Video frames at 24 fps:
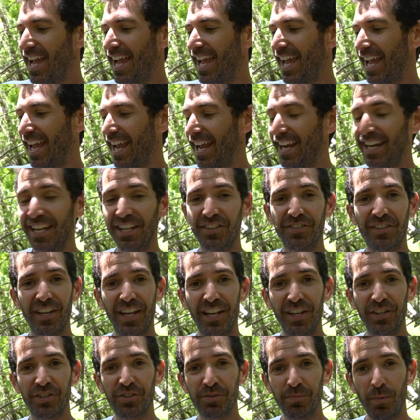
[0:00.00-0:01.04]
and it's
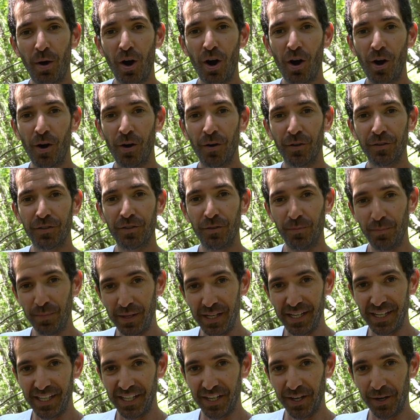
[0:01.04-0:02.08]
a small to
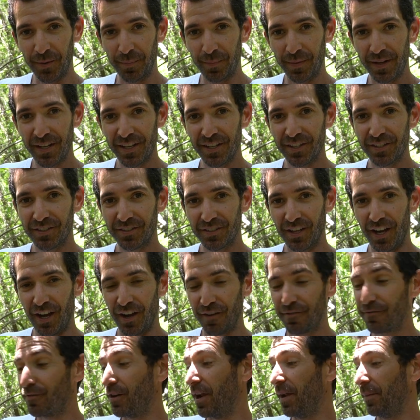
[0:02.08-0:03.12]
medium
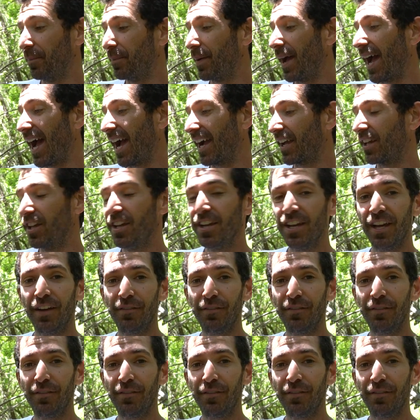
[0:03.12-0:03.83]
frame pack.